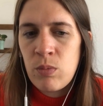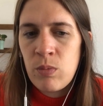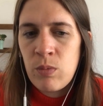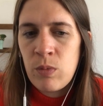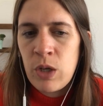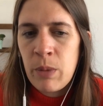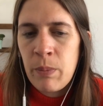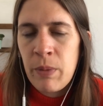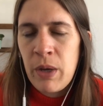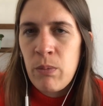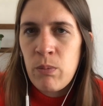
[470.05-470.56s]

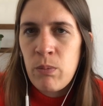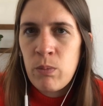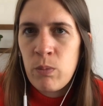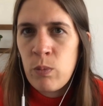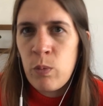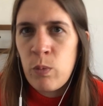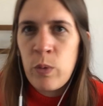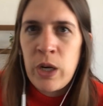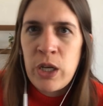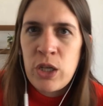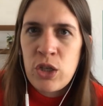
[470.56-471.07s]
little bit
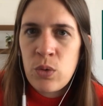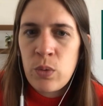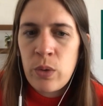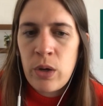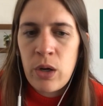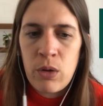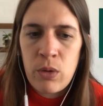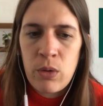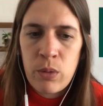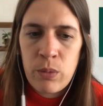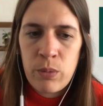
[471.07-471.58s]

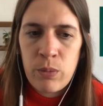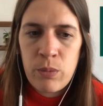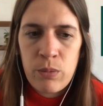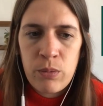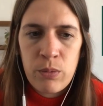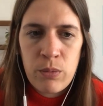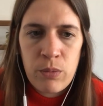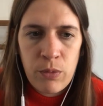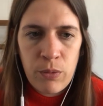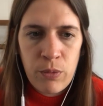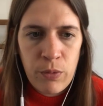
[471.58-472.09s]
retro
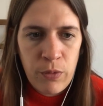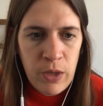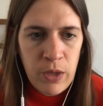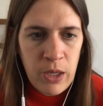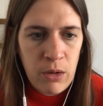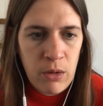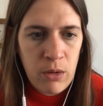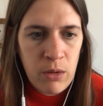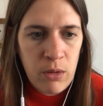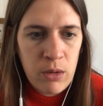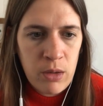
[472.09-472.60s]

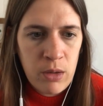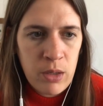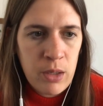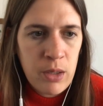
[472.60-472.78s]
feel.